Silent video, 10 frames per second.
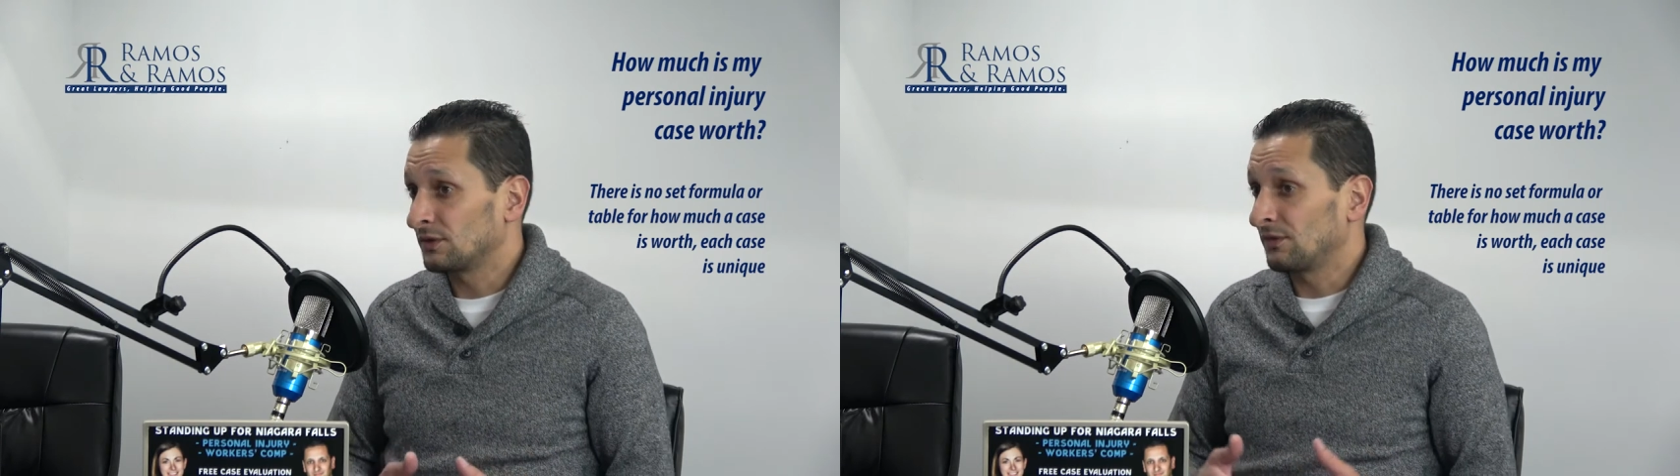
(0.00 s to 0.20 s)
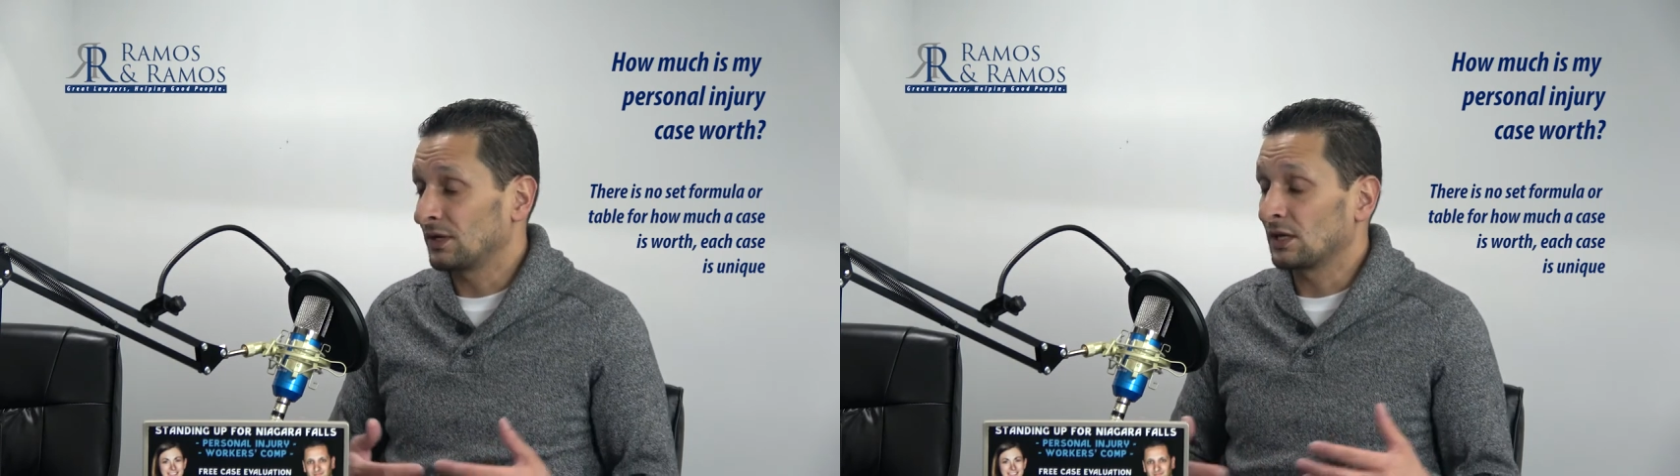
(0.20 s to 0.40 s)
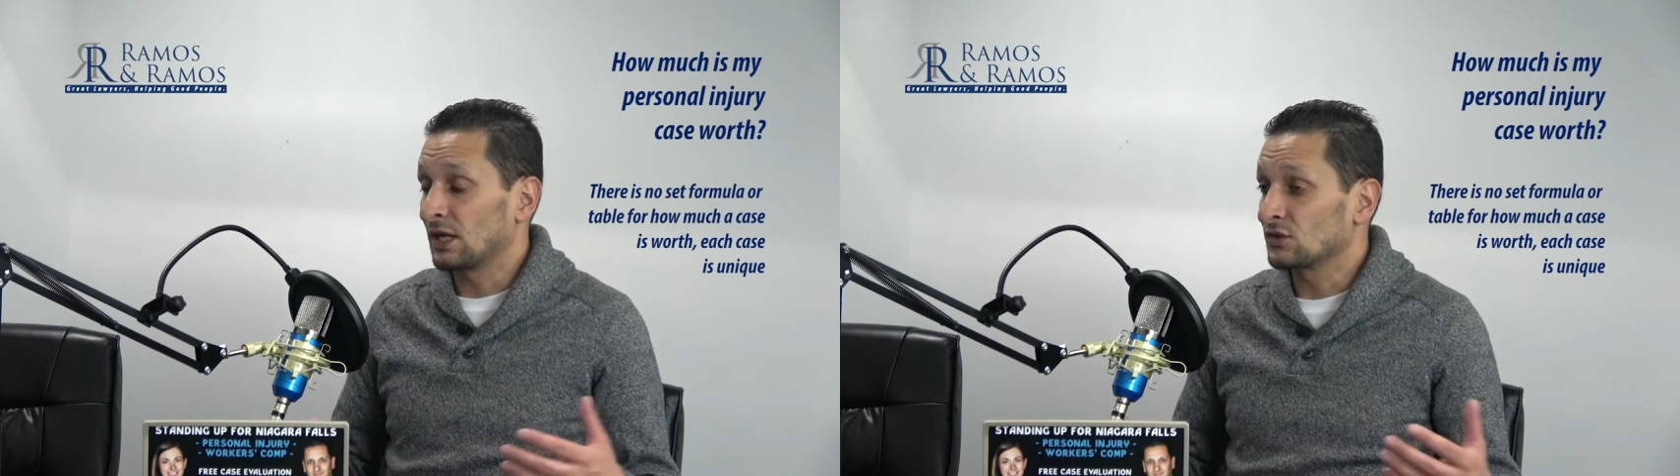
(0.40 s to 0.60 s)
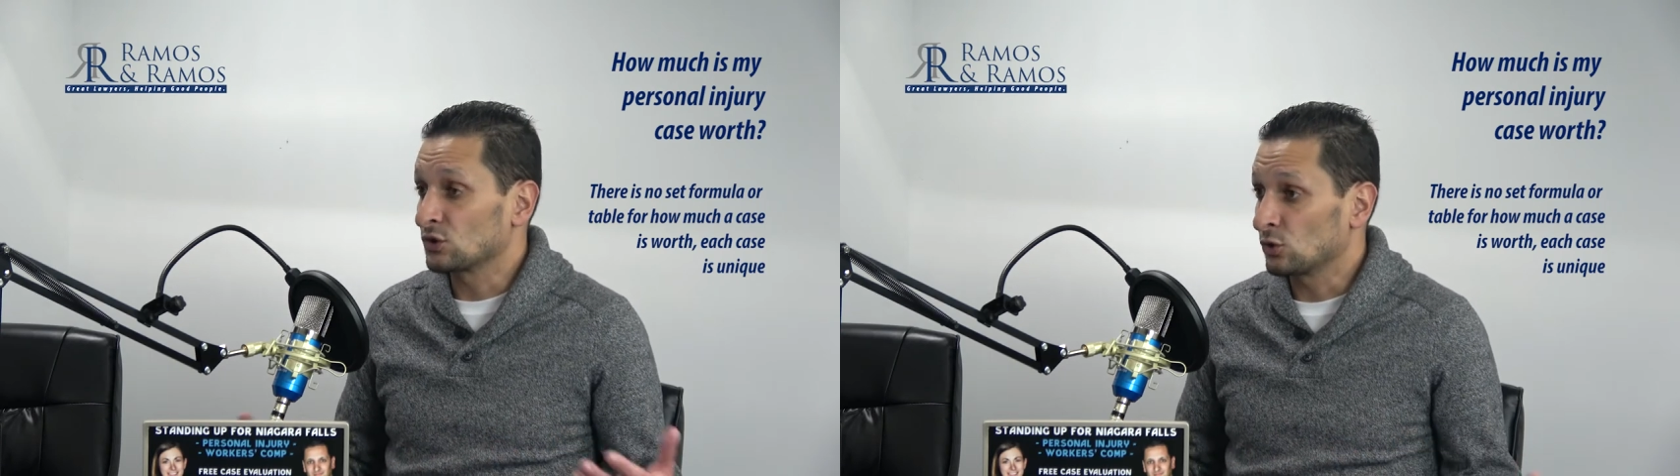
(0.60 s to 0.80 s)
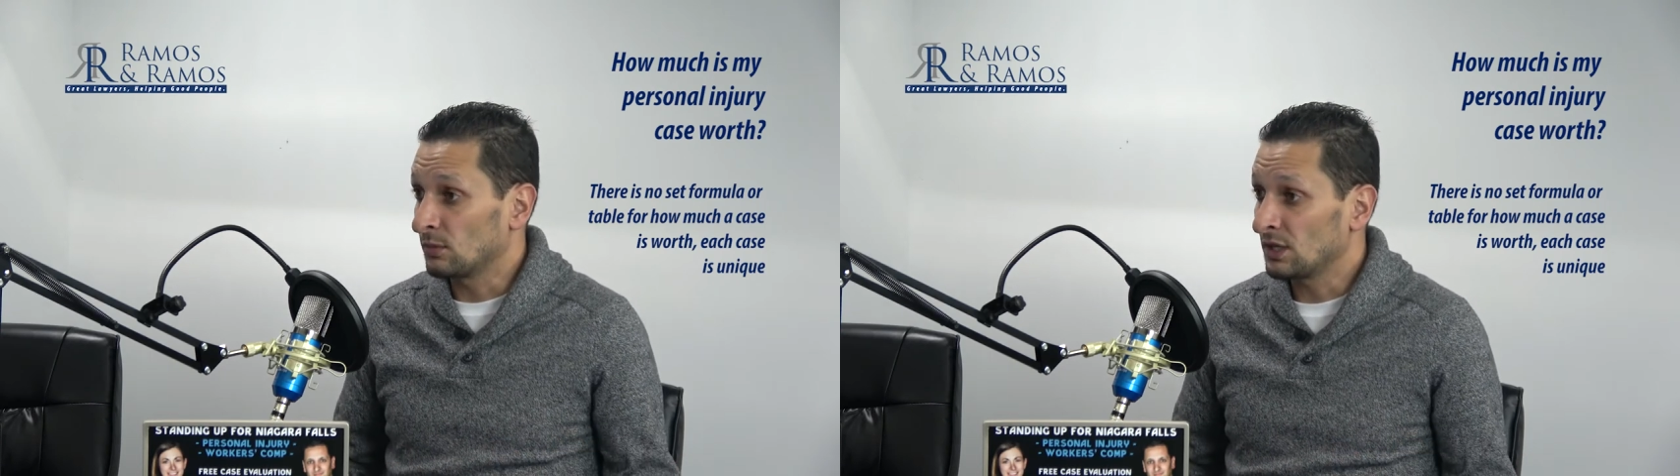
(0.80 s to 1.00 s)
defendant has
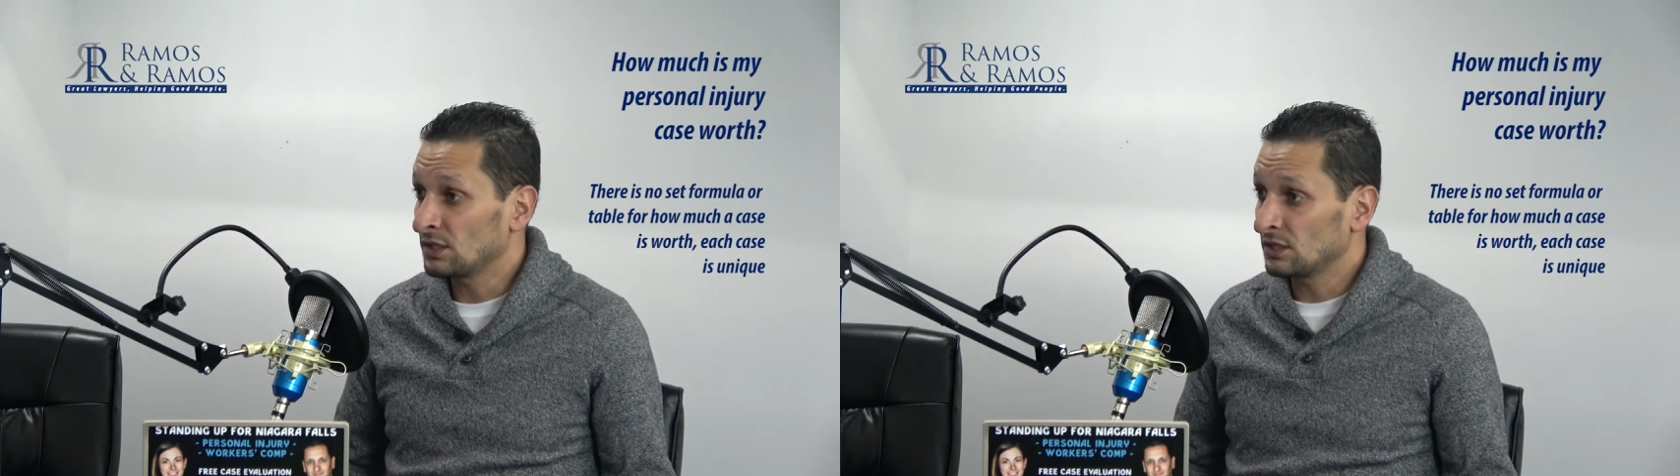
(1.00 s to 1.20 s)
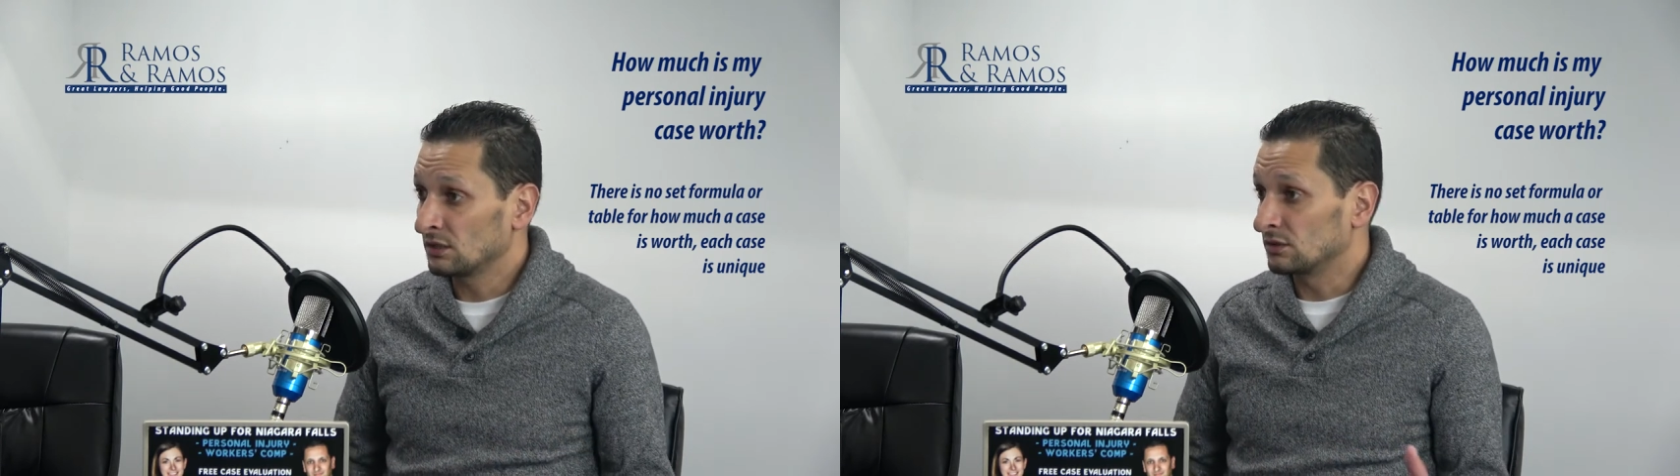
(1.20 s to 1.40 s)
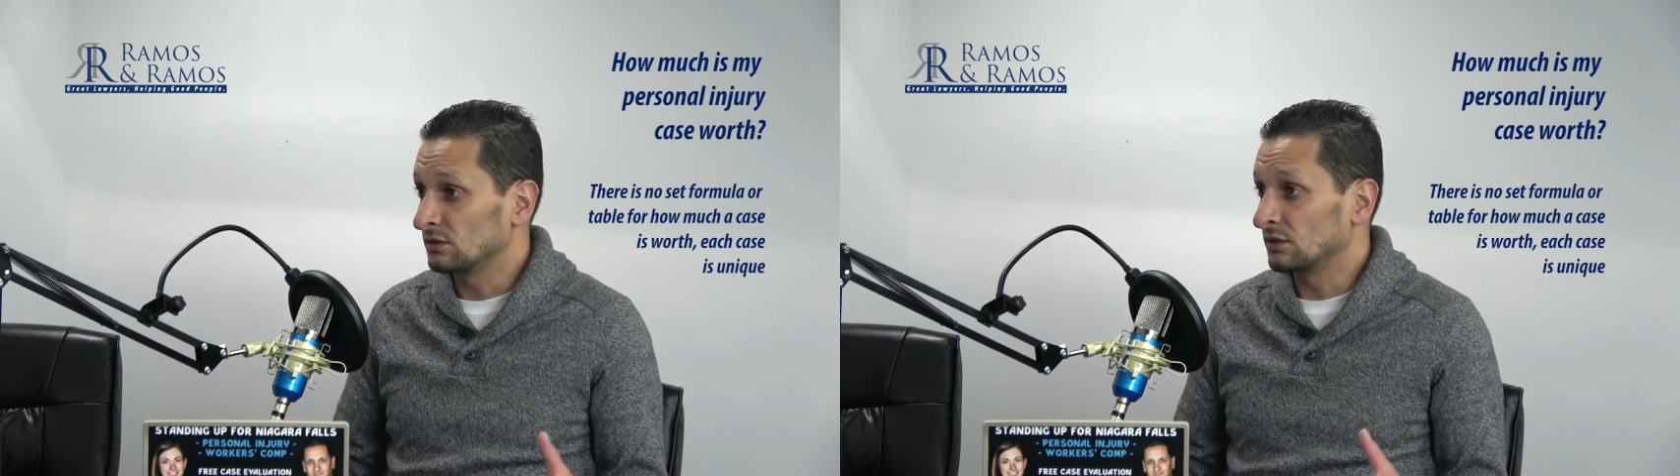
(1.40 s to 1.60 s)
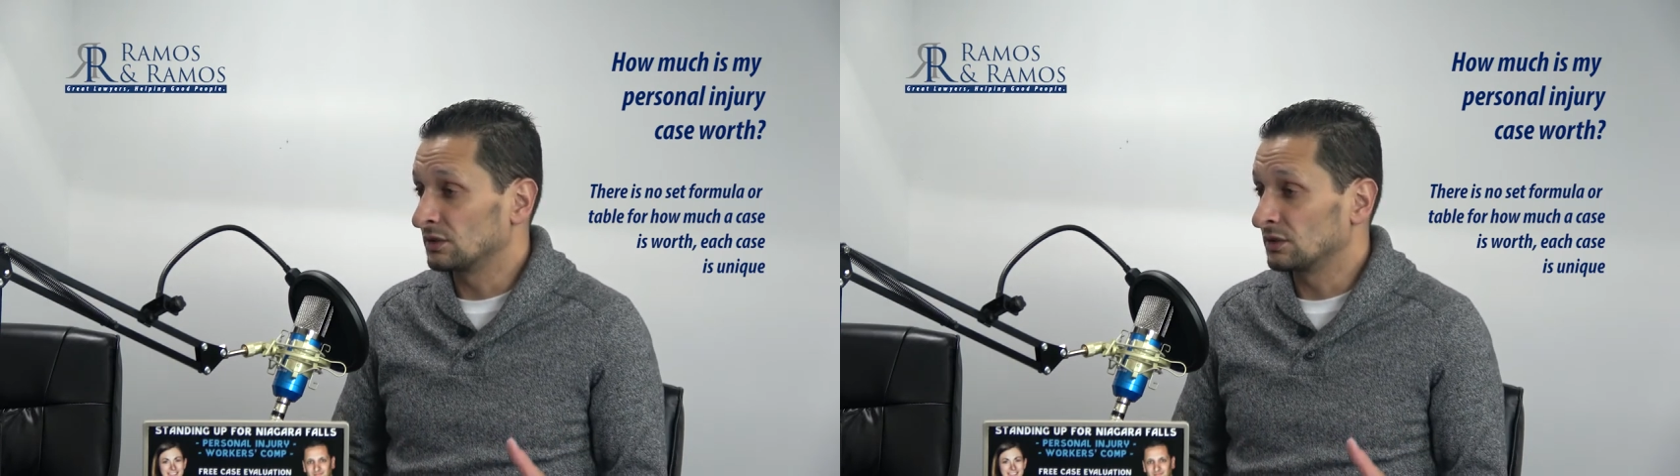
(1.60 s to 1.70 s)
no money and,